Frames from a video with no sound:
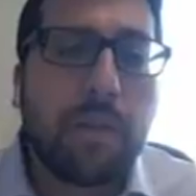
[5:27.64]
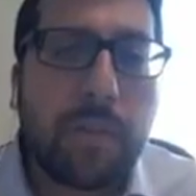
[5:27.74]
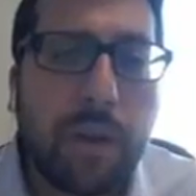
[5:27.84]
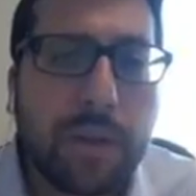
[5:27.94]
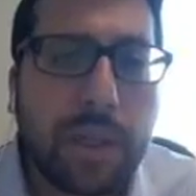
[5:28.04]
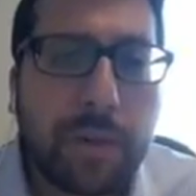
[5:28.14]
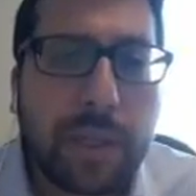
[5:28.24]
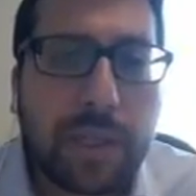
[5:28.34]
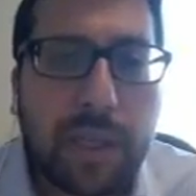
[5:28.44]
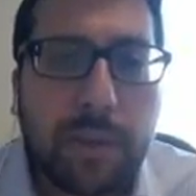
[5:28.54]
that we
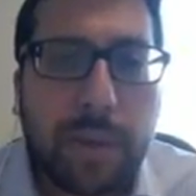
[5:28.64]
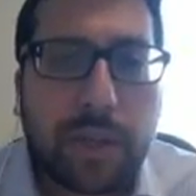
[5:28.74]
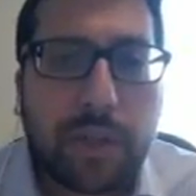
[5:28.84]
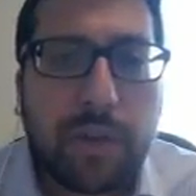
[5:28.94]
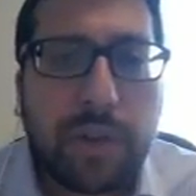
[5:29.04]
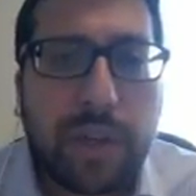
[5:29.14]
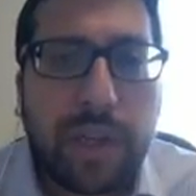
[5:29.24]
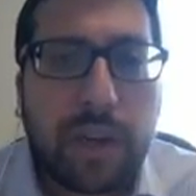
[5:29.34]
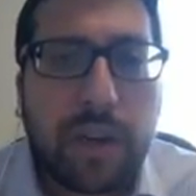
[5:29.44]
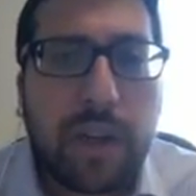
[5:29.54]
see in the picture over
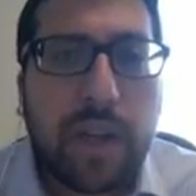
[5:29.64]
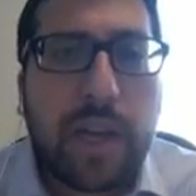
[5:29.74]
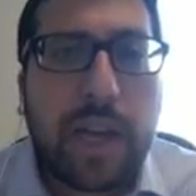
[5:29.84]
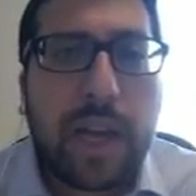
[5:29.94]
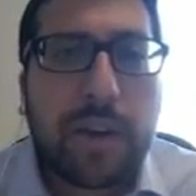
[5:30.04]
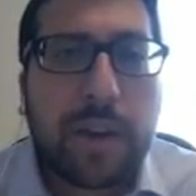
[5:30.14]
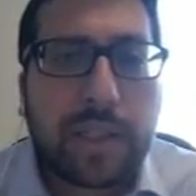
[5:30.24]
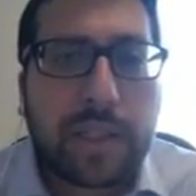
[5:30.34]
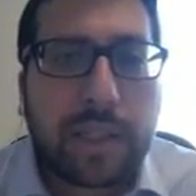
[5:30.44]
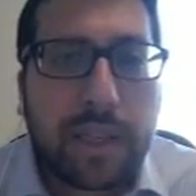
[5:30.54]
here,
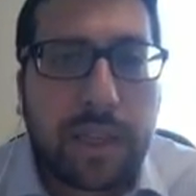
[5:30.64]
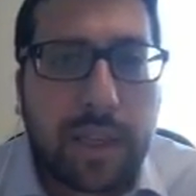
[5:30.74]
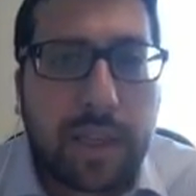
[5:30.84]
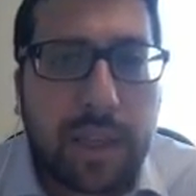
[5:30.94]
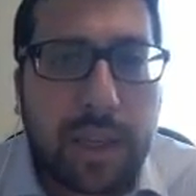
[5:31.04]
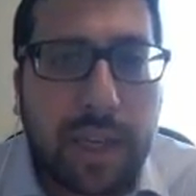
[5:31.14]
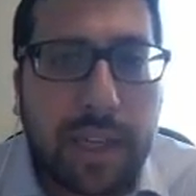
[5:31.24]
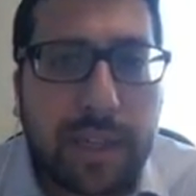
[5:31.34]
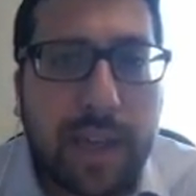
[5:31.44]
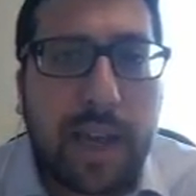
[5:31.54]
Eretz
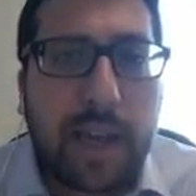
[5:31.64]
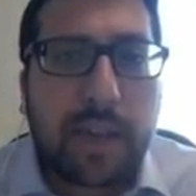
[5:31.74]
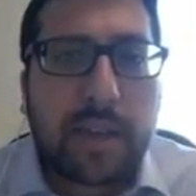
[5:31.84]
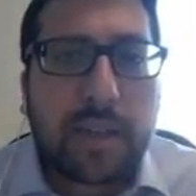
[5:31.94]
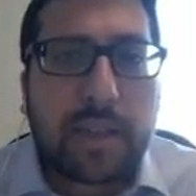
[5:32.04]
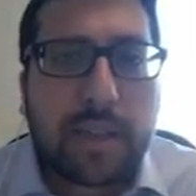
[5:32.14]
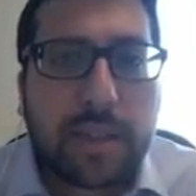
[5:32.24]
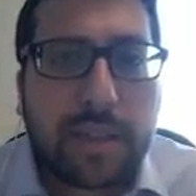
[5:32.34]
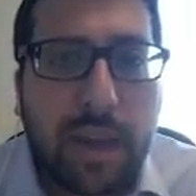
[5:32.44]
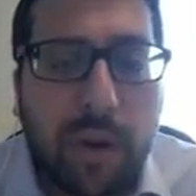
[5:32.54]
Chita,
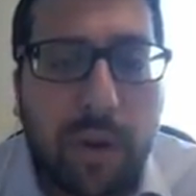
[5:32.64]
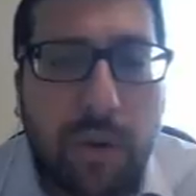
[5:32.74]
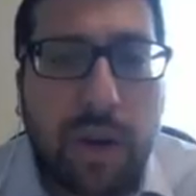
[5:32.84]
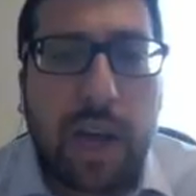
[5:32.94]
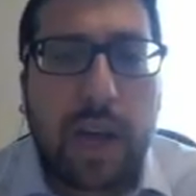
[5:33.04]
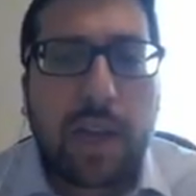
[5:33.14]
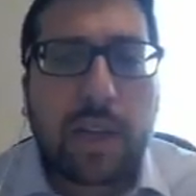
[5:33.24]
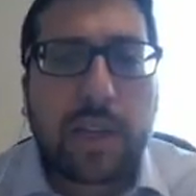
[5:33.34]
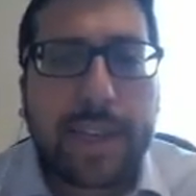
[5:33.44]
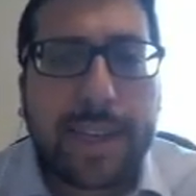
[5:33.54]
Seora,
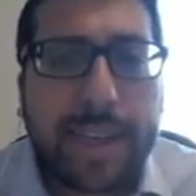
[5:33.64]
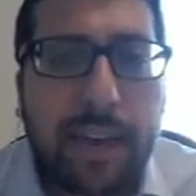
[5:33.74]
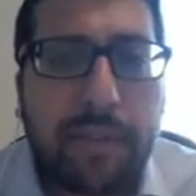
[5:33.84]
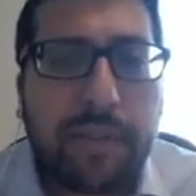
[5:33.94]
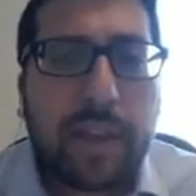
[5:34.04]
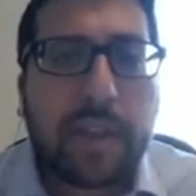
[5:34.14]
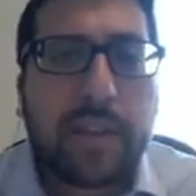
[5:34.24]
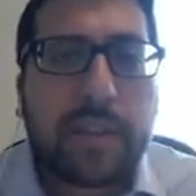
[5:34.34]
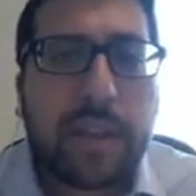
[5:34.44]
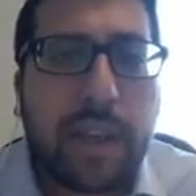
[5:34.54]

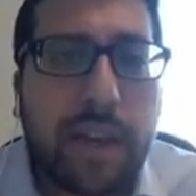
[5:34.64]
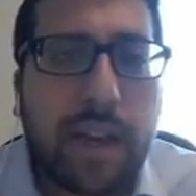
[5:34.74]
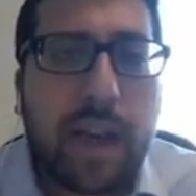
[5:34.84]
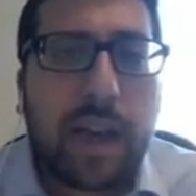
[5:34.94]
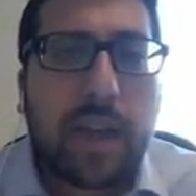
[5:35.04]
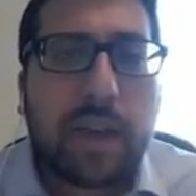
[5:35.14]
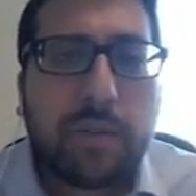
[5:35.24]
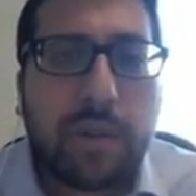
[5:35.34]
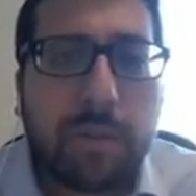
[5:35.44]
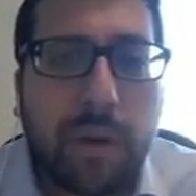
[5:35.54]
Gefen, Te'ena,
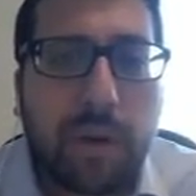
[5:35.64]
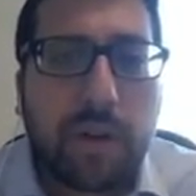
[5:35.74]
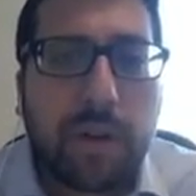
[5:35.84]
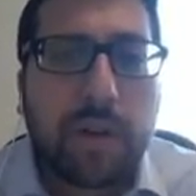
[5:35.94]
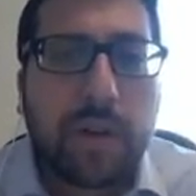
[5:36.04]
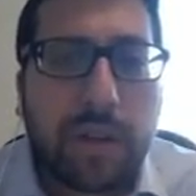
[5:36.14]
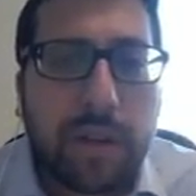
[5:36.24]
Rimon,